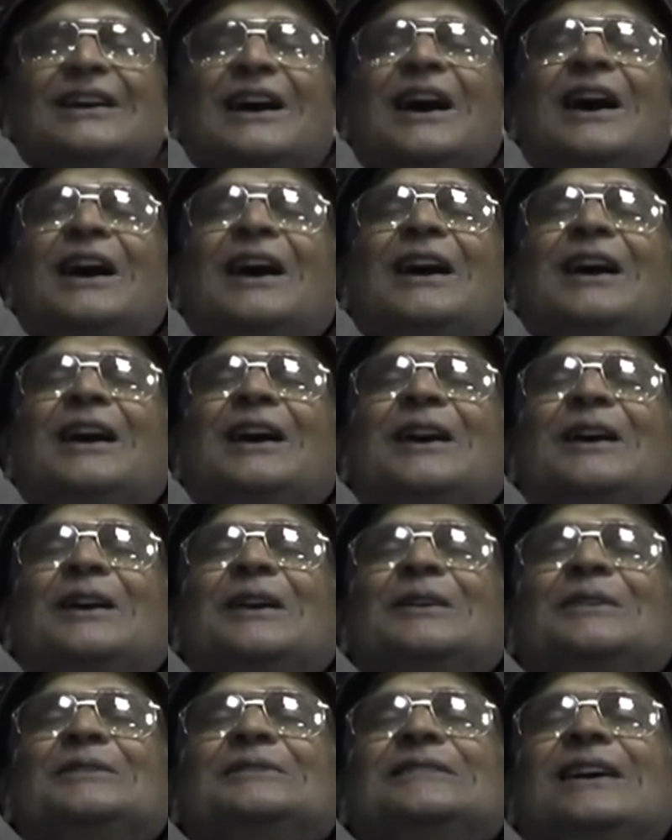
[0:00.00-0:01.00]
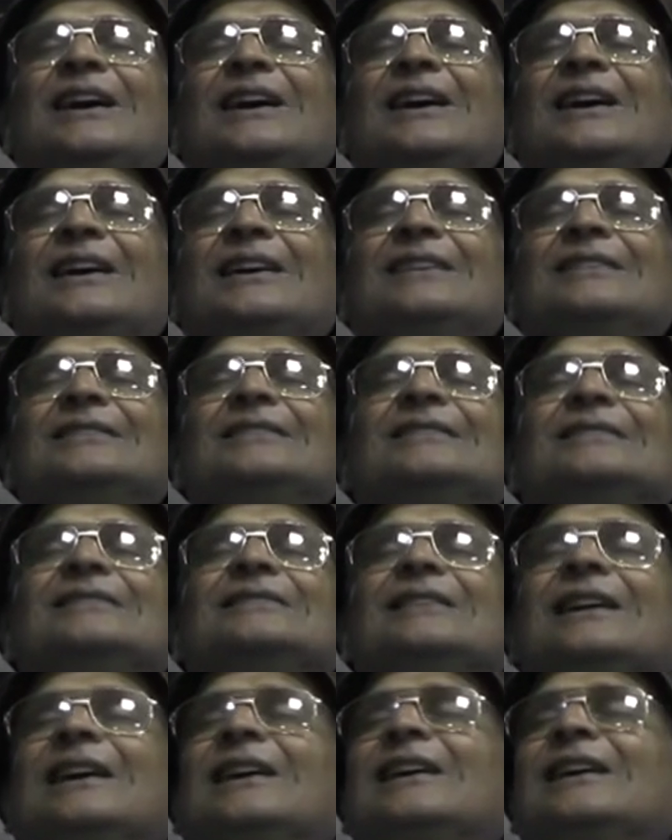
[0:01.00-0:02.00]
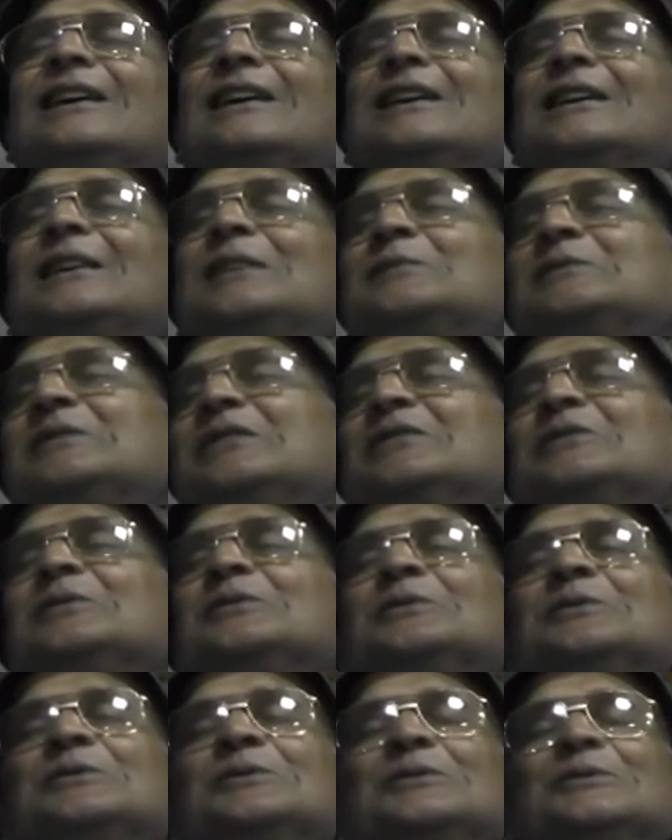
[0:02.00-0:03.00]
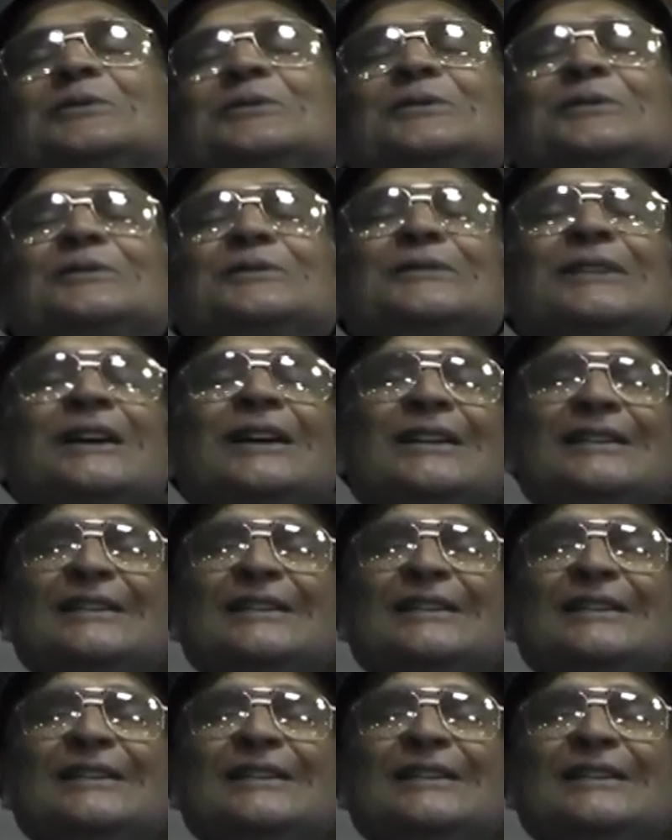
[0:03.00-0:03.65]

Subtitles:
how I love you.